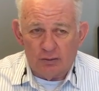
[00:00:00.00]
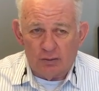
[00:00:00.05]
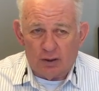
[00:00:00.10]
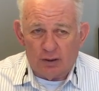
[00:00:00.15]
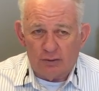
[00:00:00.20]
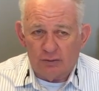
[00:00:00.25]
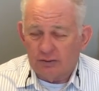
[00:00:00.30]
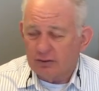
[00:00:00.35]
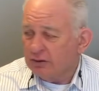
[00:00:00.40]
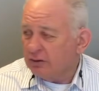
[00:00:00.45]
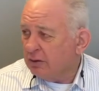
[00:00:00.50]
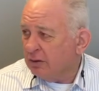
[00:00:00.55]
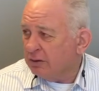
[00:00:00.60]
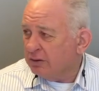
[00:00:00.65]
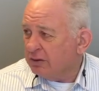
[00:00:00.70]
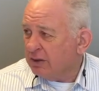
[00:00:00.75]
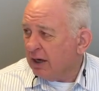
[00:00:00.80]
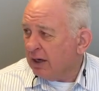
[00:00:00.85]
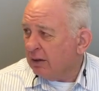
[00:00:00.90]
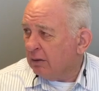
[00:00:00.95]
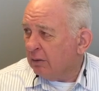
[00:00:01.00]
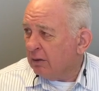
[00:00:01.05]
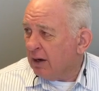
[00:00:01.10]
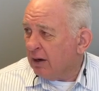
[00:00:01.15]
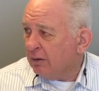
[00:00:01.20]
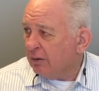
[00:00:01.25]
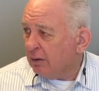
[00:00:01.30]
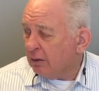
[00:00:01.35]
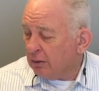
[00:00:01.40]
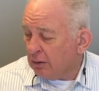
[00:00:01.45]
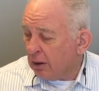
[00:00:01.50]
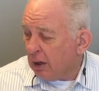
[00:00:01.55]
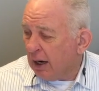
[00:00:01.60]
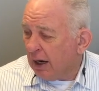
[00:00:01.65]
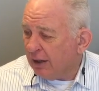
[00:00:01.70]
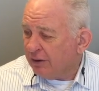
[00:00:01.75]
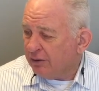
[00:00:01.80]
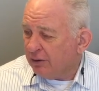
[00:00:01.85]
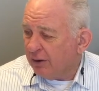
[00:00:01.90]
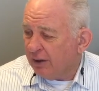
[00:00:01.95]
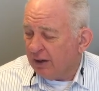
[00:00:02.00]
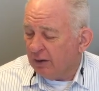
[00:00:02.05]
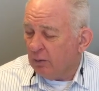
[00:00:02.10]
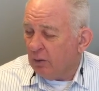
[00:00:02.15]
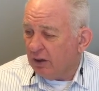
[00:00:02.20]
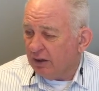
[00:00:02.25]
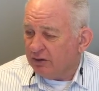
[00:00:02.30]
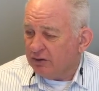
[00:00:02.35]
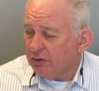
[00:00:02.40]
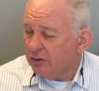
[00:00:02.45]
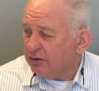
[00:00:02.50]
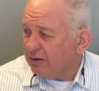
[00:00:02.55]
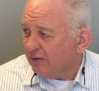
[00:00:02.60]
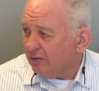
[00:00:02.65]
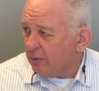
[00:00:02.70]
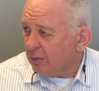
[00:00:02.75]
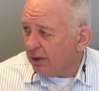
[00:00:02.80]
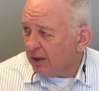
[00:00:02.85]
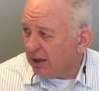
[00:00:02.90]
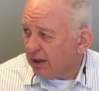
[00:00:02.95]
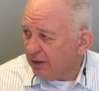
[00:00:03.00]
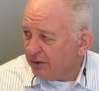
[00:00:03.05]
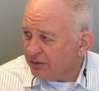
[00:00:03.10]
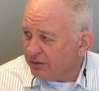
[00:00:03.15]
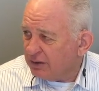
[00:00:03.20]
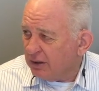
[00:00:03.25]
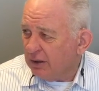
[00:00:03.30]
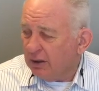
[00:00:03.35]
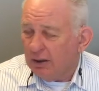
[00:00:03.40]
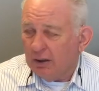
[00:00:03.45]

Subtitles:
Or are you just going to stand around or hide your head while he shoots everybody else?